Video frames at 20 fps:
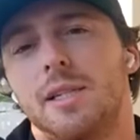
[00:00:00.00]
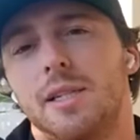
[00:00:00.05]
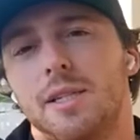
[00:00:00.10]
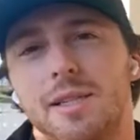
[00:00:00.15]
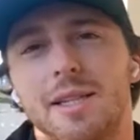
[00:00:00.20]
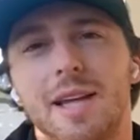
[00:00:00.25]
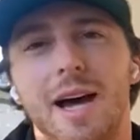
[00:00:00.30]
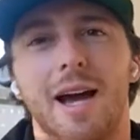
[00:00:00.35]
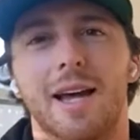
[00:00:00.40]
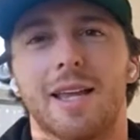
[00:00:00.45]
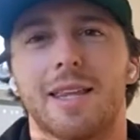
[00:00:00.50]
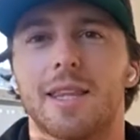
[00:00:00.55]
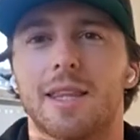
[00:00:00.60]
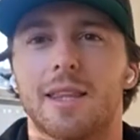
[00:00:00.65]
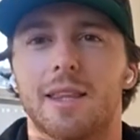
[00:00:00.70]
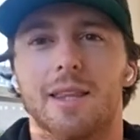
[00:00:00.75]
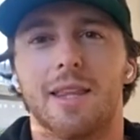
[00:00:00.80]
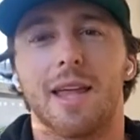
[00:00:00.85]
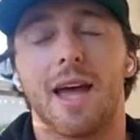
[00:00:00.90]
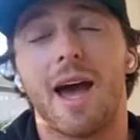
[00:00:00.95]
it's not
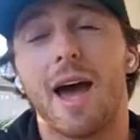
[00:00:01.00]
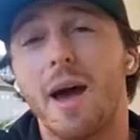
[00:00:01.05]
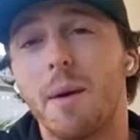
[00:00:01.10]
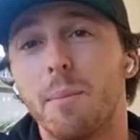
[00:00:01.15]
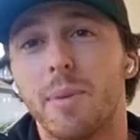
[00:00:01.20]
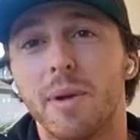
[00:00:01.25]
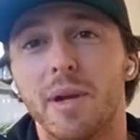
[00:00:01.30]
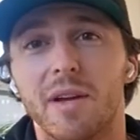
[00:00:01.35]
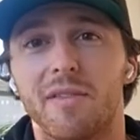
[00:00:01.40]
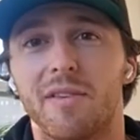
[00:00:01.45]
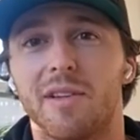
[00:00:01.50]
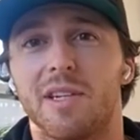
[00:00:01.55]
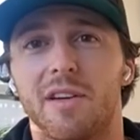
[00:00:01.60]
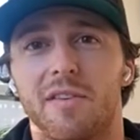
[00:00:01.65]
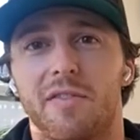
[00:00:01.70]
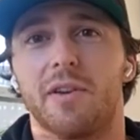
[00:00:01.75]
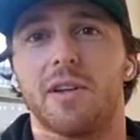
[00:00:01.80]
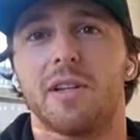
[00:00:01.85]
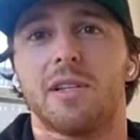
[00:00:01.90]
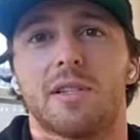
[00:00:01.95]
that big of a
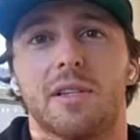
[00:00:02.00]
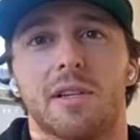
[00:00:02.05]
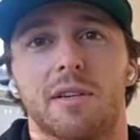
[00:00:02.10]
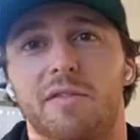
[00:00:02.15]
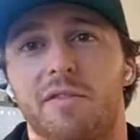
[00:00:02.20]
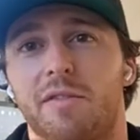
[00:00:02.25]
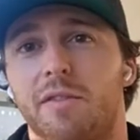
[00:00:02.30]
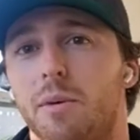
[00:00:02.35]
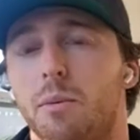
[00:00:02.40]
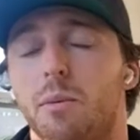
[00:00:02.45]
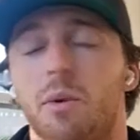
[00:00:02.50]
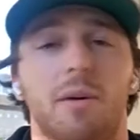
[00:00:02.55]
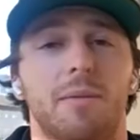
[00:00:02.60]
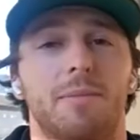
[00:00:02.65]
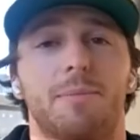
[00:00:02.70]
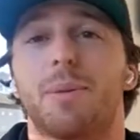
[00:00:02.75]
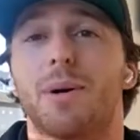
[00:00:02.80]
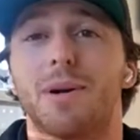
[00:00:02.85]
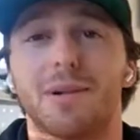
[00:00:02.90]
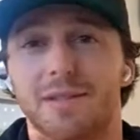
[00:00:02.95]
difference.
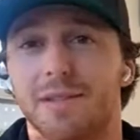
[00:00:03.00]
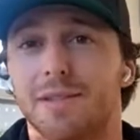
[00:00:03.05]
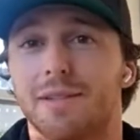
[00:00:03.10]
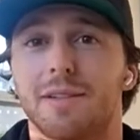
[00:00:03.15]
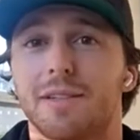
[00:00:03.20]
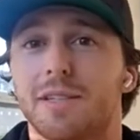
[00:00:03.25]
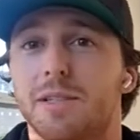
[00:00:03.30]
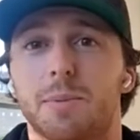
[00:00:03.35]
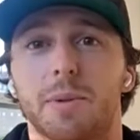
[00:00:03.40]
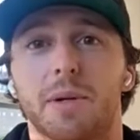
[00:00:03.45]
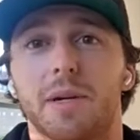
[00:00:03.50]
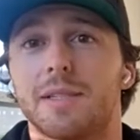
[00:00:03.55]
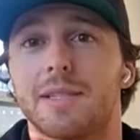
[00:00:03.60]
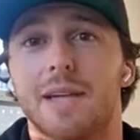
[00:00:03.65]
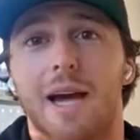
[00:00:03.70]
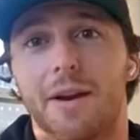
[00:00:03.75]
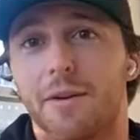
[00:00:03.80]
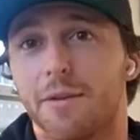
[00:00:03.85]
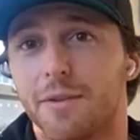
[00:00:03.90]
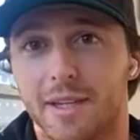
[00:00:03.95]
Personal experience,
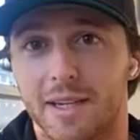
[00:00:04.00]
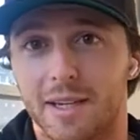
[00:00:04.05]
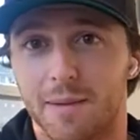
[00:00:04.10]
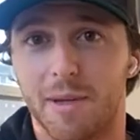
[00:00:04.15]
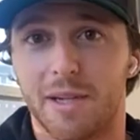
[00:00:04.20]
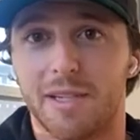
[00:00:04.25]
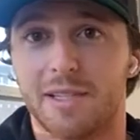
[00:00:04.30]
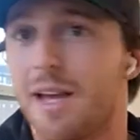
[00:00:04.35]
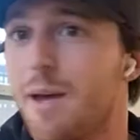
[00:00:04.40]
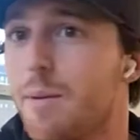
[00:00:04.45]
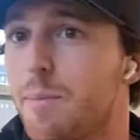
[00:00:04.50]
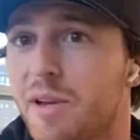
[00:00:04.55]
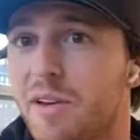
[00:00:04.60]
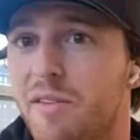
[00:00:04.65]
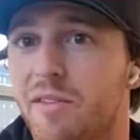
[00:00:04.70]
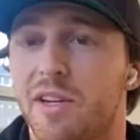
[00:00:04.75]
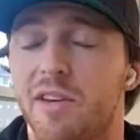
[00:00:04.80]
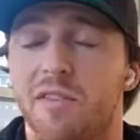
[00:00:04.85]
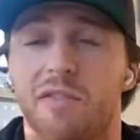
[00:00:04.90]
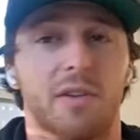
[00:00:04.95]
I don't think it makes that big
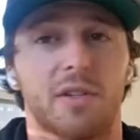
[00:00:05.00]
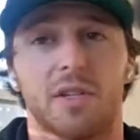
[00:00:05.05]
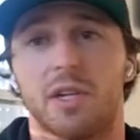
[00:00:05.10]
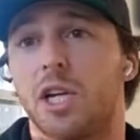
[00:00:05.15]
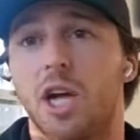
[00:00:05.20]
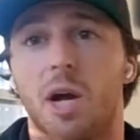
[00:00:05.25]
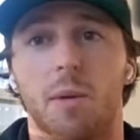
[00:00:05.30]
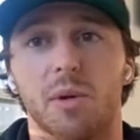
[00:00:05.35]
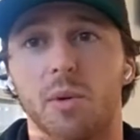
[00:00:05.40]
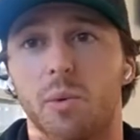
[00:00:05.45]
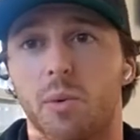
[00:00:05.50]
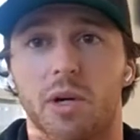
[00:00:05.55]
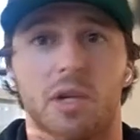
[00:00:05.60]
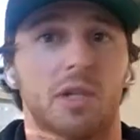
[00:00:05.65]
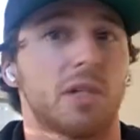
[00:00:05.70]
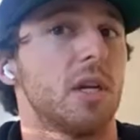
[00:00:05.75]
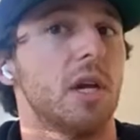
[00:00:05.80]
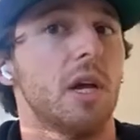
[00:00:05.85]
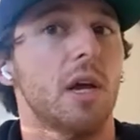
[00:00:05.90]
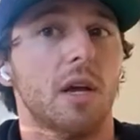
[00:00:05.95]
of a difference. A gummy
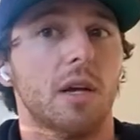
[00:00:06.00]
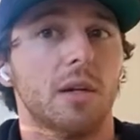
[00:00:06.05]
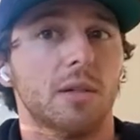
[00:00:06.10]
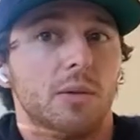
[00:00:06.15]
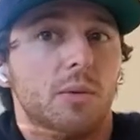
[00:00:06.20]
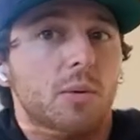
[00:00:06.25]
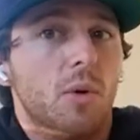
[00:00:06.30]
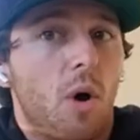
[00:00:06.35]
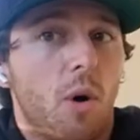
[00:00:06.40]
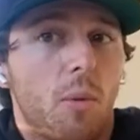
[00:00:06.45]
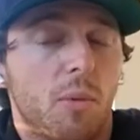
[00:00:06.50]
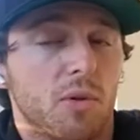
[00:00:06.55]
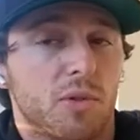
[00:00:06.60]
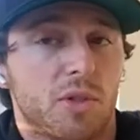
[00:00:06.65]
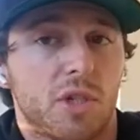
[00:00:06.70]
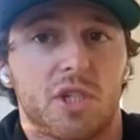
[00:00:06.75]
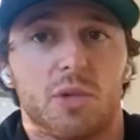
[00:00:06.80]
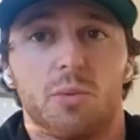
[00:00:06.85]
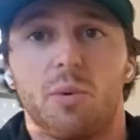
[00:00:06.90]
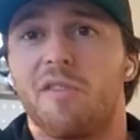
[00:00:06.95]
works almost
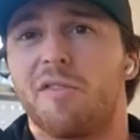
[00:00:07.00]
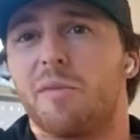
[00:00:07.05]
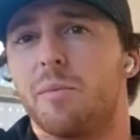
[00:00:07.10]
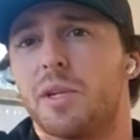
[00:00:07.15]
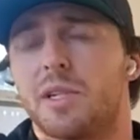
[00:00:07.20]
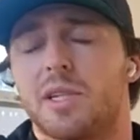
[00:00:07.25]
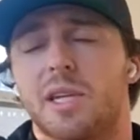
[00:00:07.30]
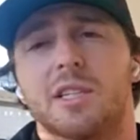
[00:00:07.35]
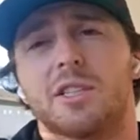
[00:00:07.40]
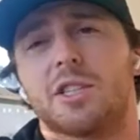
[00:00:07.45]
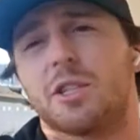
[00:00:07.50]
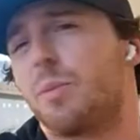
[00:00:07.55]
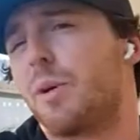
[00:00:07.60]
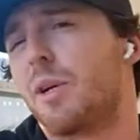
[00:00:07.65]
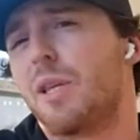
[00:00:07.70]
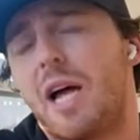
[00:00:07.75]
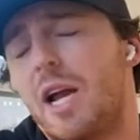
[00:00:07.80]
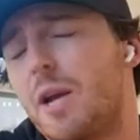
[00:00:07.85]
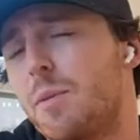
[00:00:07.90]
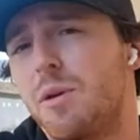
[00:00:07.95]
just as well from the tincture, but
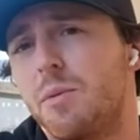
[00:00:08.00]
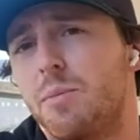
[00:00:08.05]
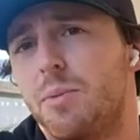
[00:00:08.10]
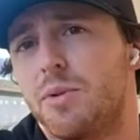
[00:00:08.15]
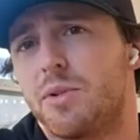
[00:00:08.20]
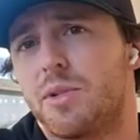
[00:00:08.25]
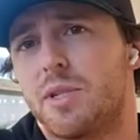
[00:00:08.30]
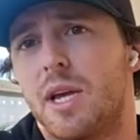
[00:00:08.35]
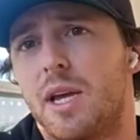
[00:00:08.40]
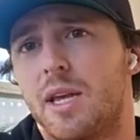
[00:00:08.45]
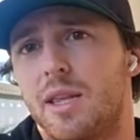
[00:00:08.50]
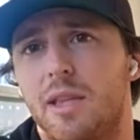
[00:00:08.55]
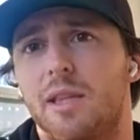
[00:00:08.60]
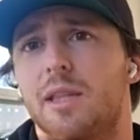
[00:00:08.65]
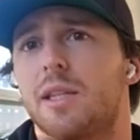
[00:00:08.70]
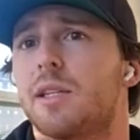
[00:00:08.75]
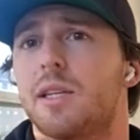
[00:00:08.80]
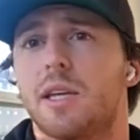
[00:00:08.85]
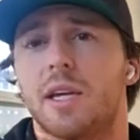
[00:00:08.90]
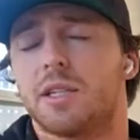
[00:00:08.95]
a lot of people say that
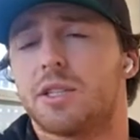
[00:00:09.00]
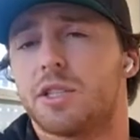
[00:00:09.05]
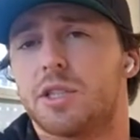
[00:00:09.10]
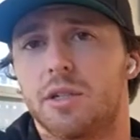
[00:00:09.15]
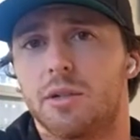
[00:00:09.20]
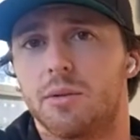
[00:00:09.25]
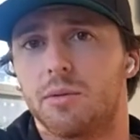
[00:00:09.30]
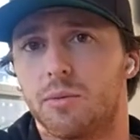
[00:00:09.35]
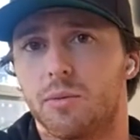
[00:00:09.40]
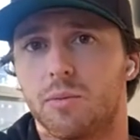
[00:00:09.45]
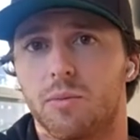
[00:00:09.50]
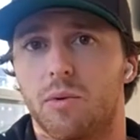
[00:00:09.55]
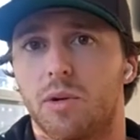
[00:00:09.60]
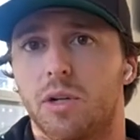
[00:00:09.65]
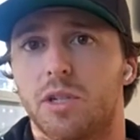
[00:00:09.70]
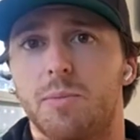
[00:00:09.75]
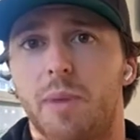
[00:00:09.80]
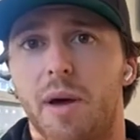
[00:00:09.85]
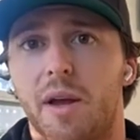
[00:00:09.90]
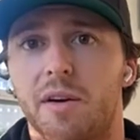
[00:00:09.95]
the tincture
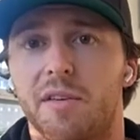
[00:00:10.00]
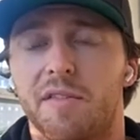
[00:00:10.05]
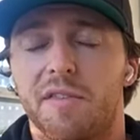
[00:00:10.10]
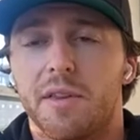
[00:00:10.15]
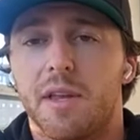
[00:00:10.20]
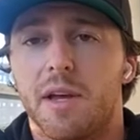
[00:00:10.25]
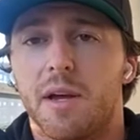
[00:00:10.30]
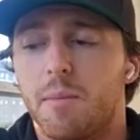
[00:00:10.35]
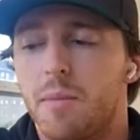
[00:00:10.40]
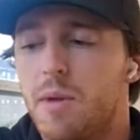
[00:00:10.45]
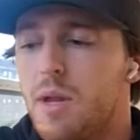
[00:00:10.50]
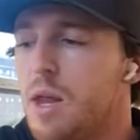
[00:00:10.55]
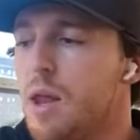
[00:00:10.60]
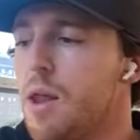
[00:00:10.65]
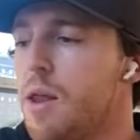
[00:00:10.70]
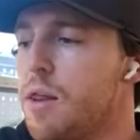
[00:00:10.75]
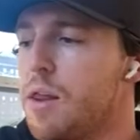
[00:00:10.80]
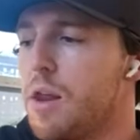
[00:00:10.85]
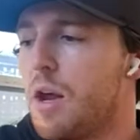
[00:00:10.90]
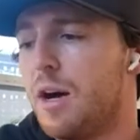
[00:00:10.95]
works better for them.
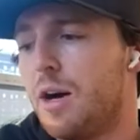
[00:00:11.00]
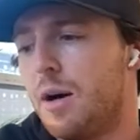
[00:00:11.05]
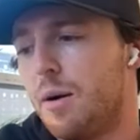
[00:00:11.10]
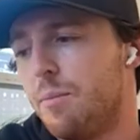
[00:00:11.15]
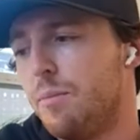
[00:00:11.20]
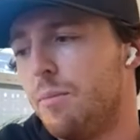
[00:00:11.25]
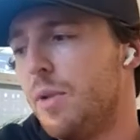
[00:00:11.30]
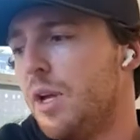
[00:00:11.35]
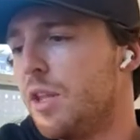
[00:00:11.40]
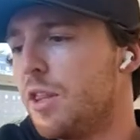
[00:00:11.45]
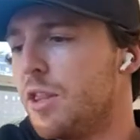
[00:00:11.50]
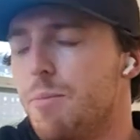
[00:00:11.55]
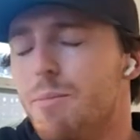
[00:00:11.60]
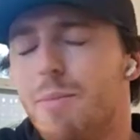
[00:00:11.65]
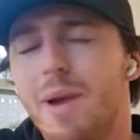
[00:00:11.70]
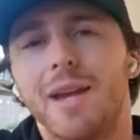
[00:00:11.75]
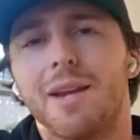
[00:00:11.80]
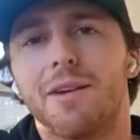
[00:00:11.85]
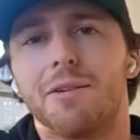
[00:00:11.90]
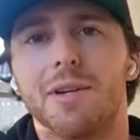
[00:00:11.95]
The
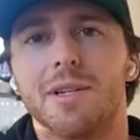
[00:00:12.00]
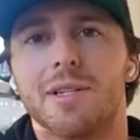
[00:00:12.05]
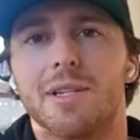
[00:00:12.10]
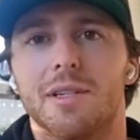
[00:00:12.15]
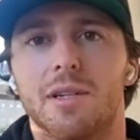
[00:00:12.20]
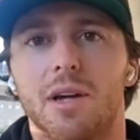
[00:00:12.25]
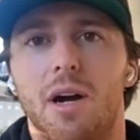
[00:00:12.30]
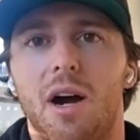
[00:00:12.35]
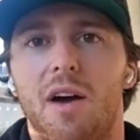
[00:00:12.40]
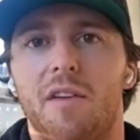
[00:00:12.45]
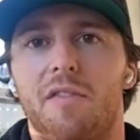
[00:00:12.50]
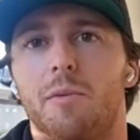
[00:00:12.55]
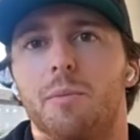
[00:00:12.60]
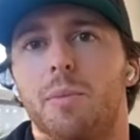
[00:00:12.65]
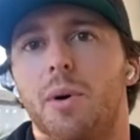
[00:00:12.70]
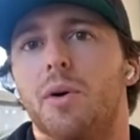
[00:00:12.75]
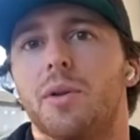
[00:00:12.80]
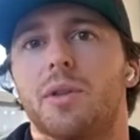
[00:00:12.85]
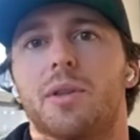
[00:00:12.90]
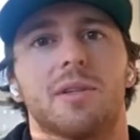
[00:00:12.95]
main reason to offer
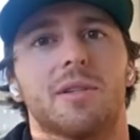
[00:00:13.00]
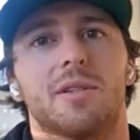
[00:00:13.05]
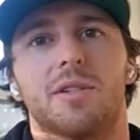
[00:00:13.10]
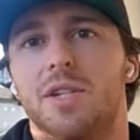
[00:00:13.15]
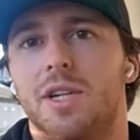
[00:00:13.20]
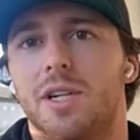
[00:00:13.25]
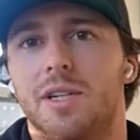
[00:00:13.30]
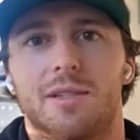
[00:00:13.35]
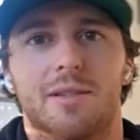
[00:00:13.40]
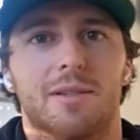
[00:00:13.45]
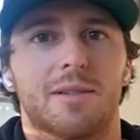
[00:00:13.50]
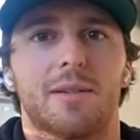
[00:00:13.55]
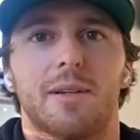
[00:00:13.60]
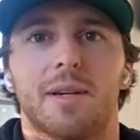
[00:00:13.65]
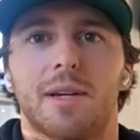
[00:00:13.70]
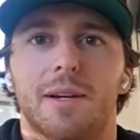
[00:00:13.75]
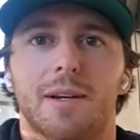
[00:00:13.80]
both is just